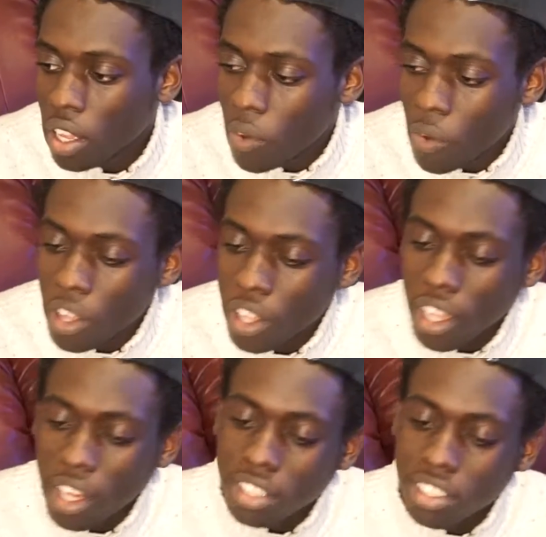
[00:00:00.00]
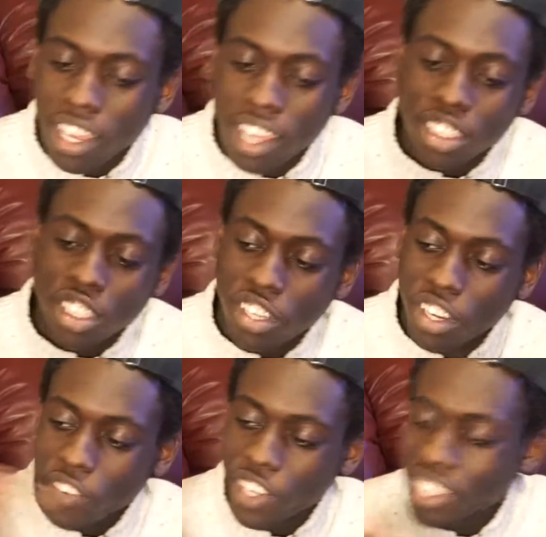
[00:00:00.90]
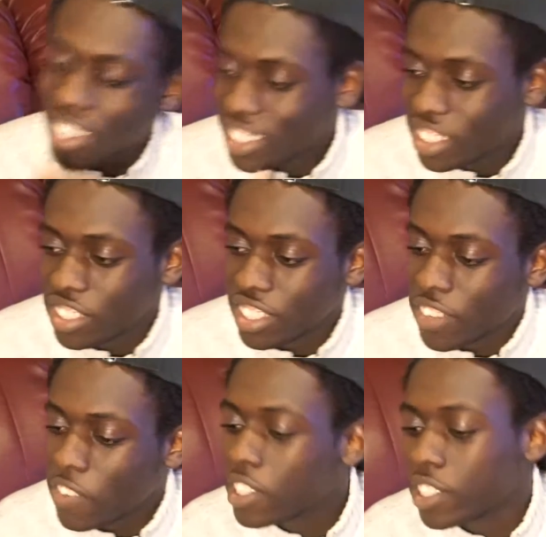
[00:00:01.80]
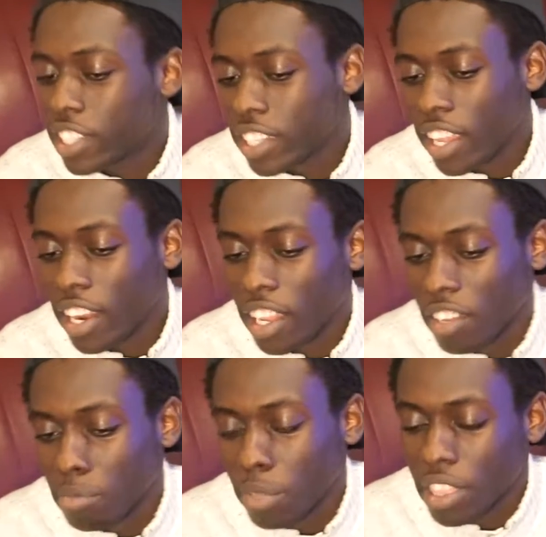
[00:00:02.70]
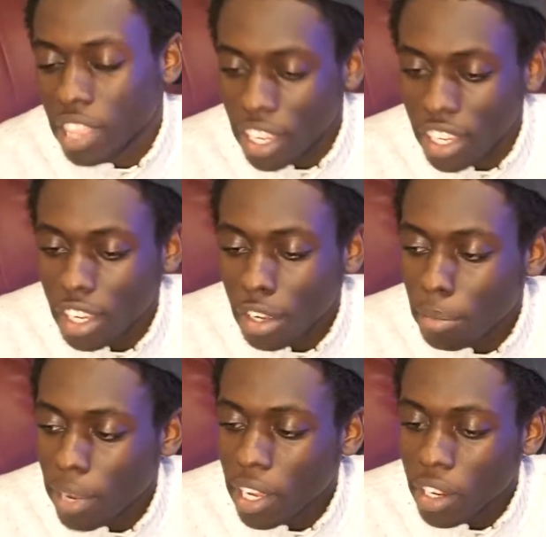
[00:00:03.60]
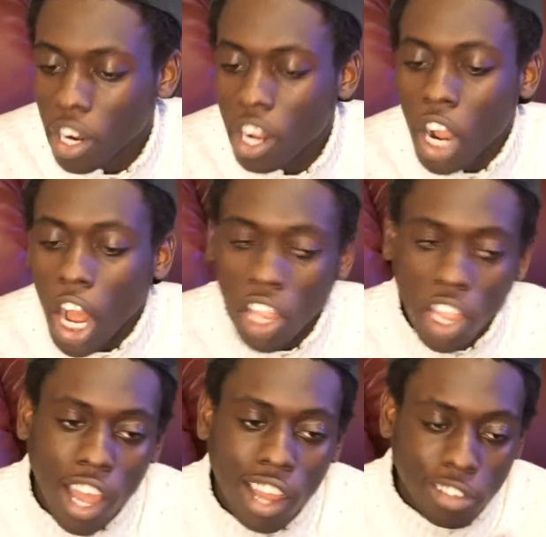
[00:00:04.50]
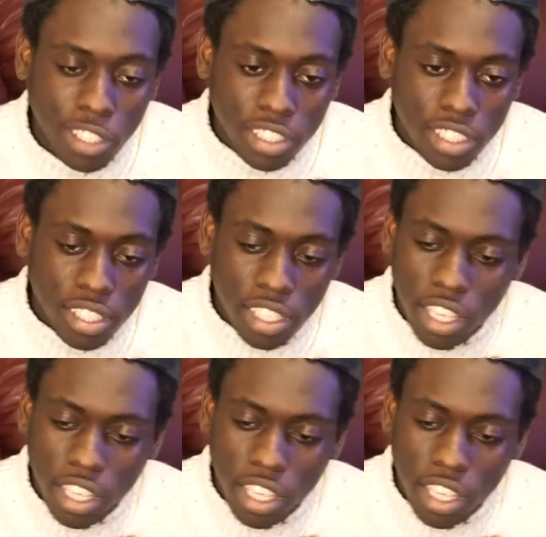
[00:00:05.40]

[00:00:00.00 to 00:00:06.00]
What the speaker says: Well, that is actually a really interesting question that I've been thinking about a lot recently,